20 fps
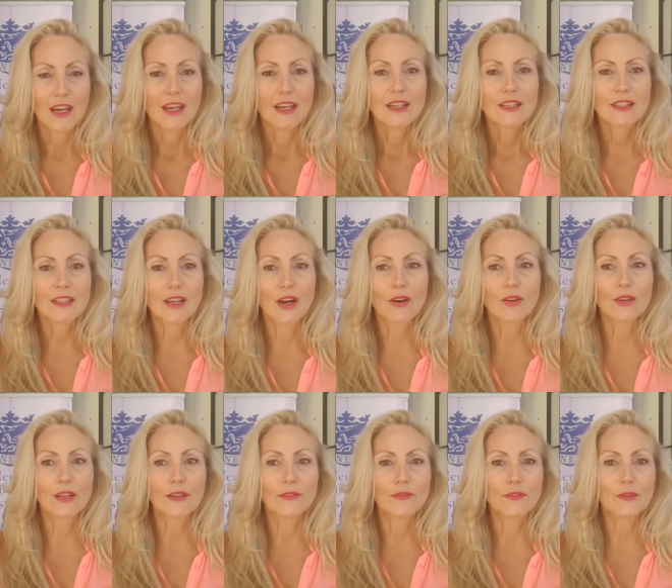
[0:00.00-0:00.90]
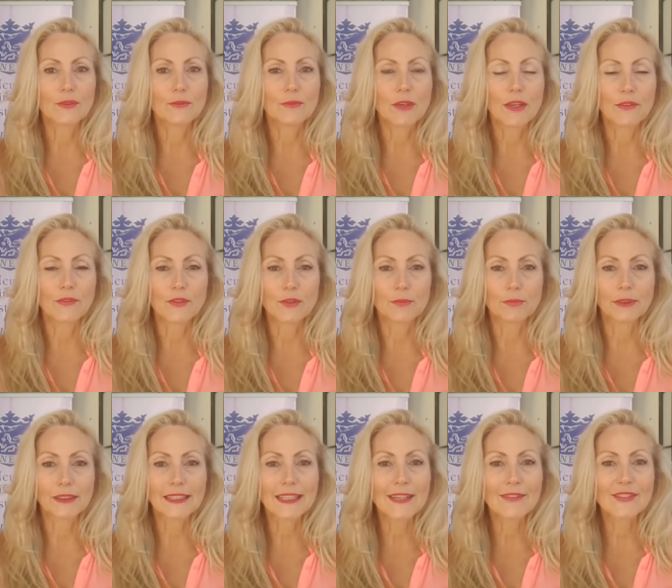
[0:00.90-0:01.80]
So if you
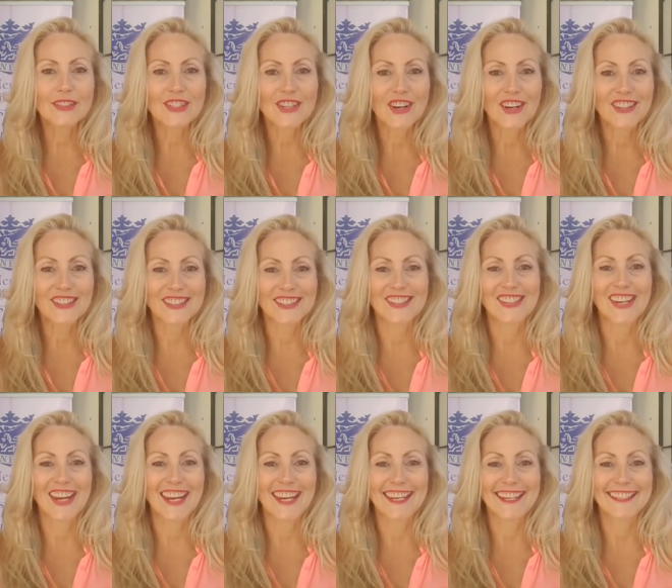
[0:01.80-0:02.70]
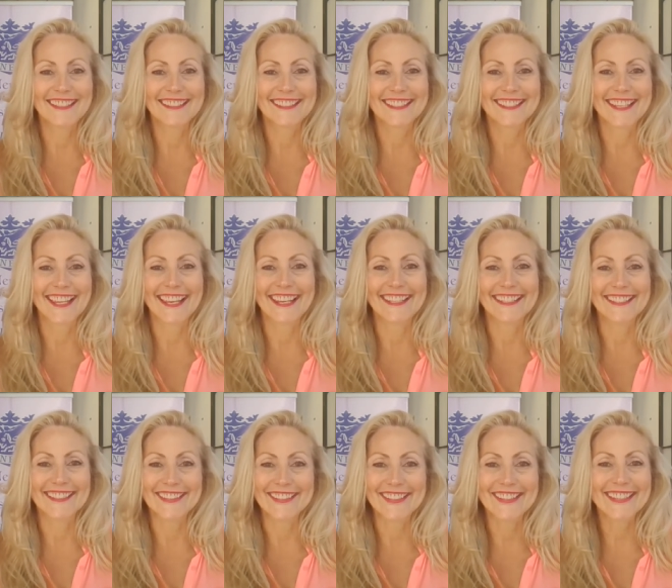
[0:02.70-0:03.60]
believe it's hard to change, then
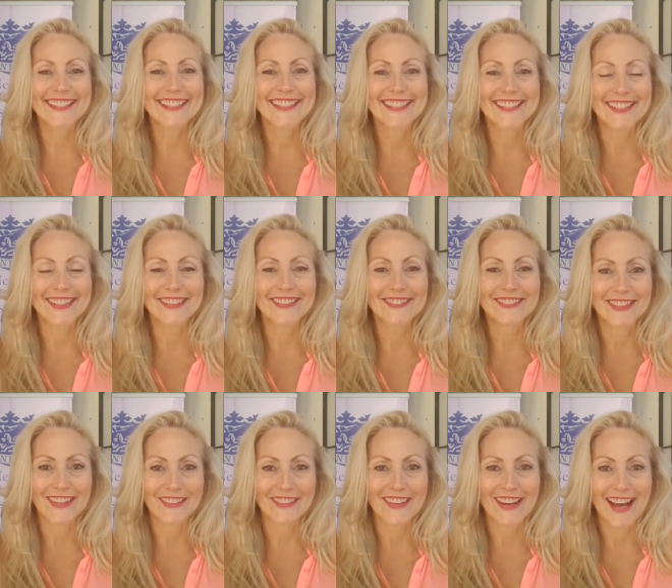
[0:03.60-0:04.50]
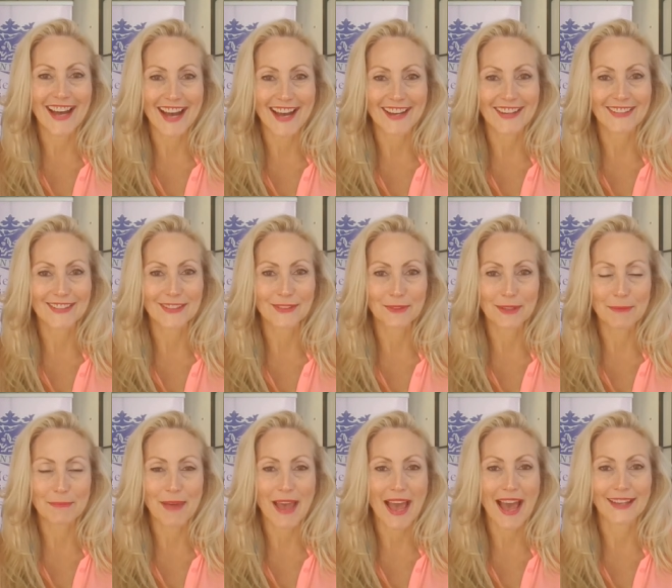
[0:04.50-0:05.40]
you just don't know how to
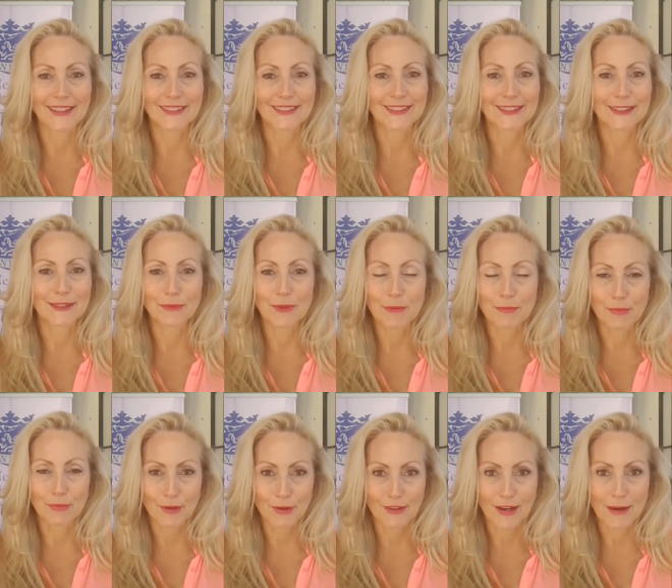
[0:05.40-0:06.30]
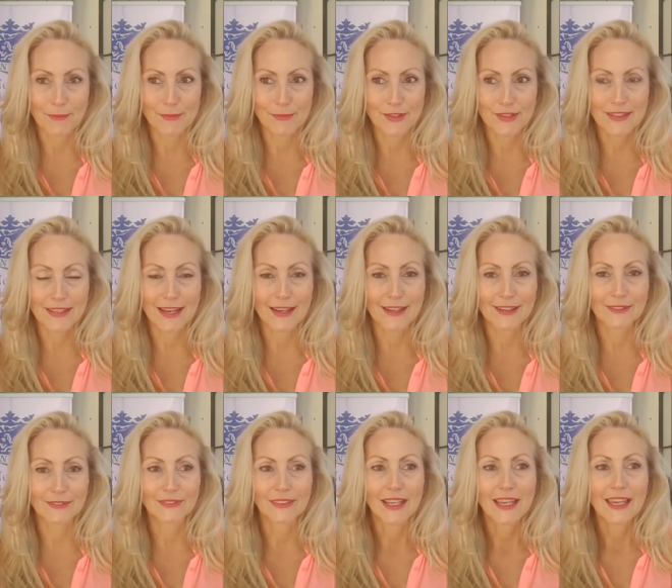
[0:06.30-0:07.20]
repattern and reprogram yourself.
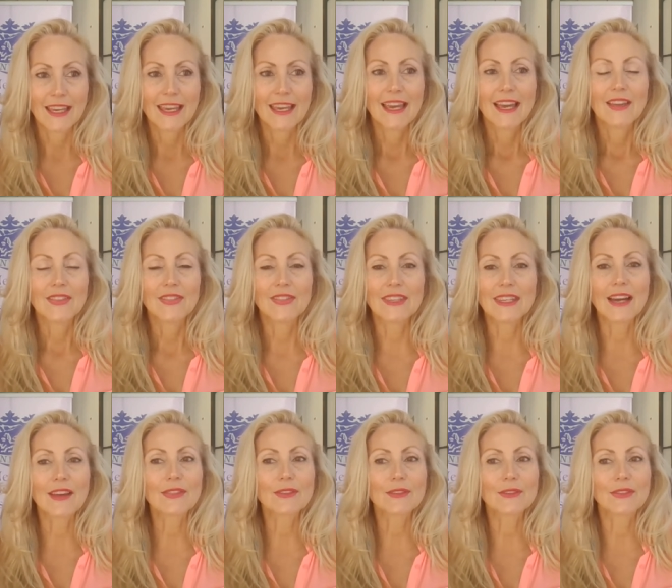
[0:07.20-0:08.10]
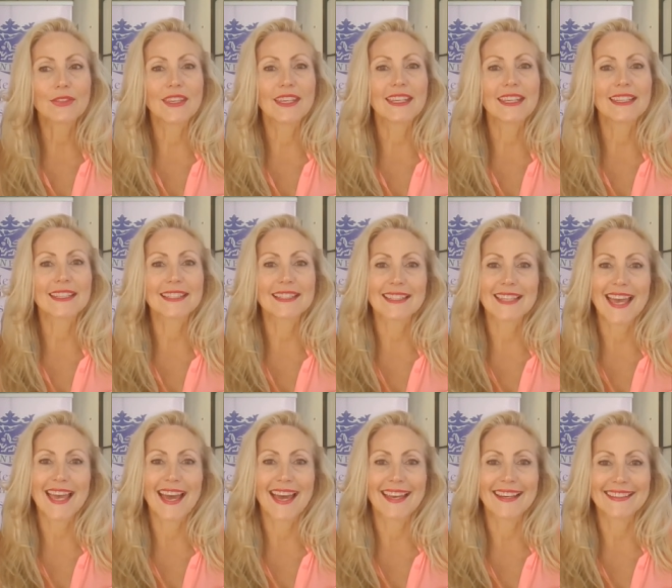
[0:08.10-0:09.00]
The other thing is
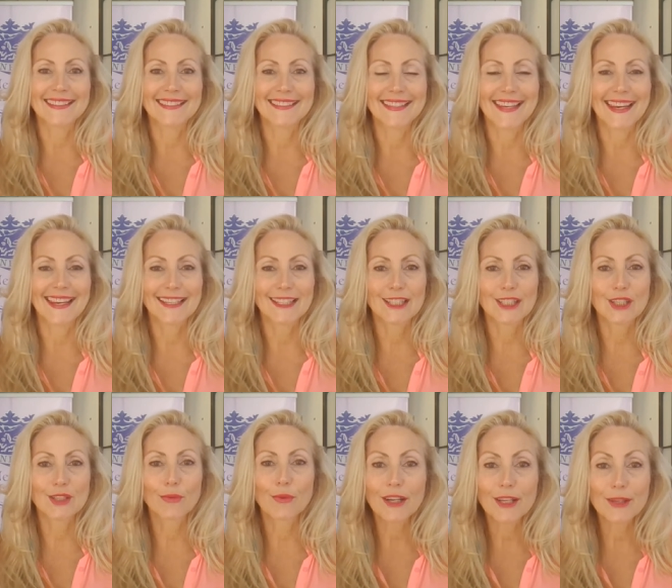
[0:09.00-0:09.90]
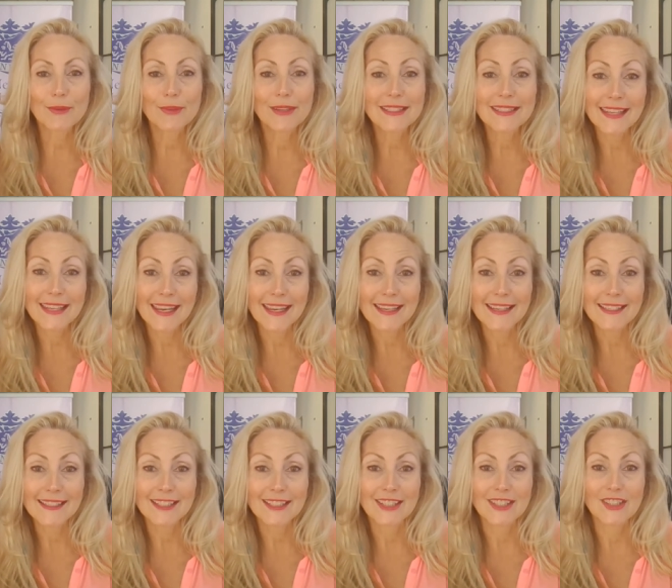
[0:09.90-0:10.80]
that it takes 21
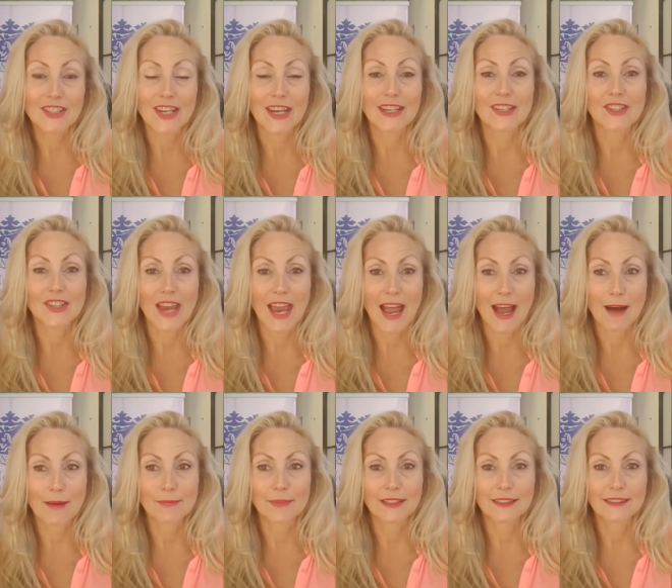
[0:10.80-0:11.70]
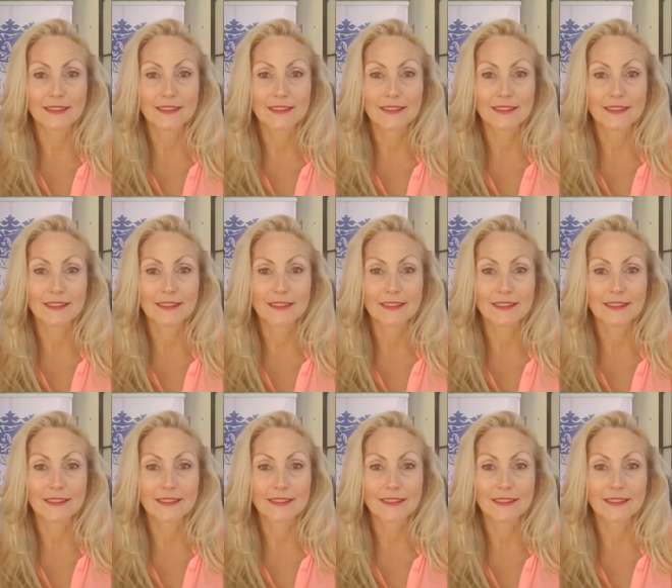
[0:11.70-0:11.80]
days to change a habit.